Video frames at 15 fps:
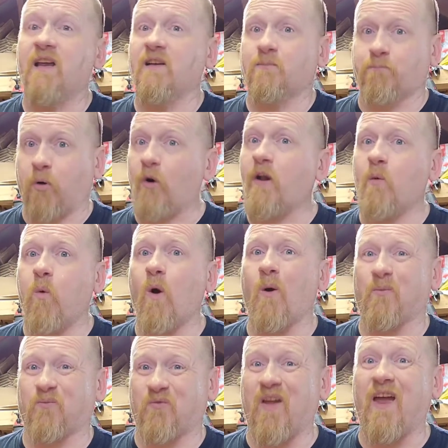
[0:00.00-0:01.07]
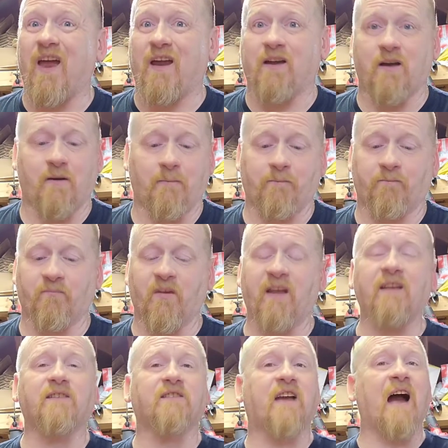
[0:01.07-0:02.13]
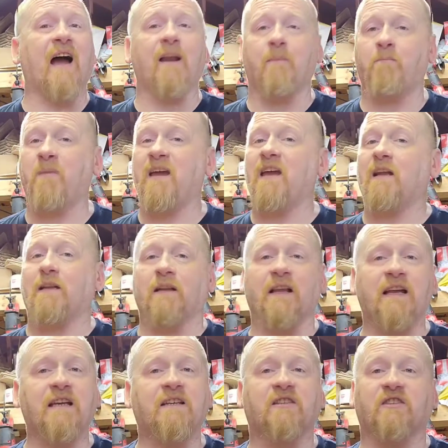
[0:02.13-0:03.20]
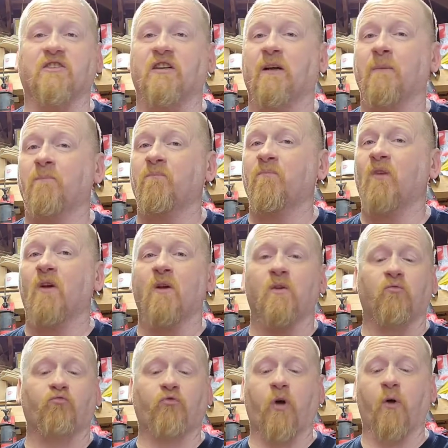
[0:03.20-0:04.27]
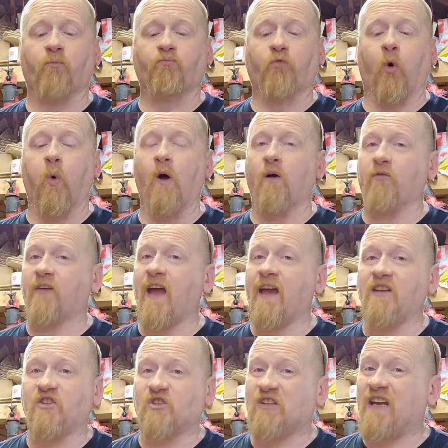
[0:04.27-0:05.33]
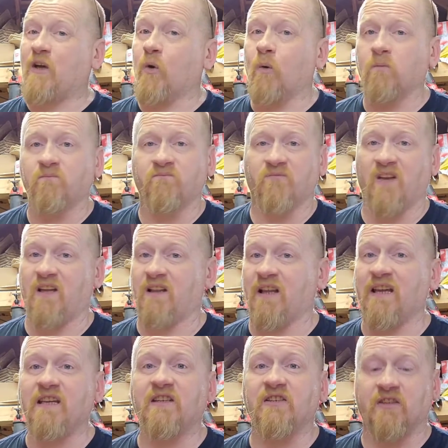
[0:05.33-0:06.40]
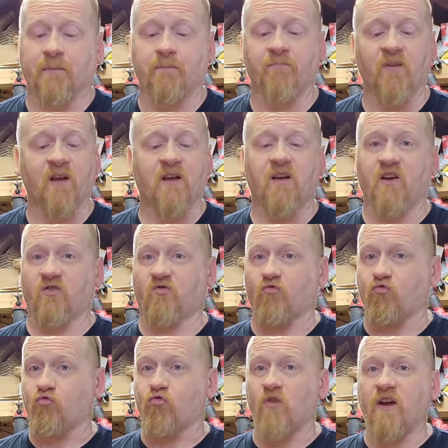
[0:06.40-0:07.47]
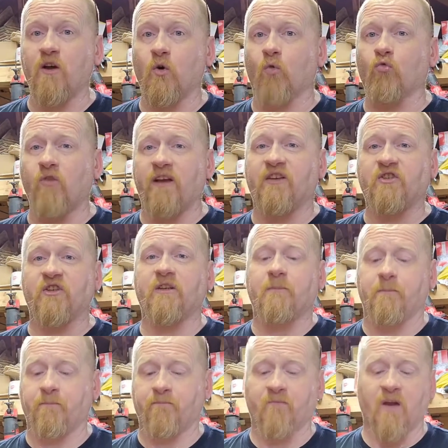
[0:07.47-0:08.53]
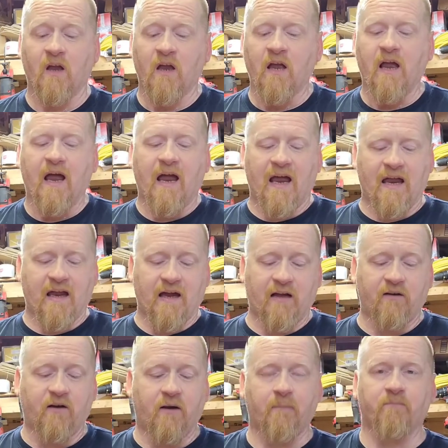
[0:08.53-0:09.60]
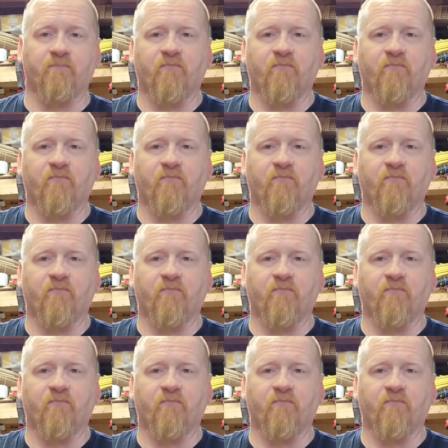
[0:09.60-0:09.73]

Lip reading: is pretty well thick. It's got to be at least 12 gauge steel. At least. It's real rigid, and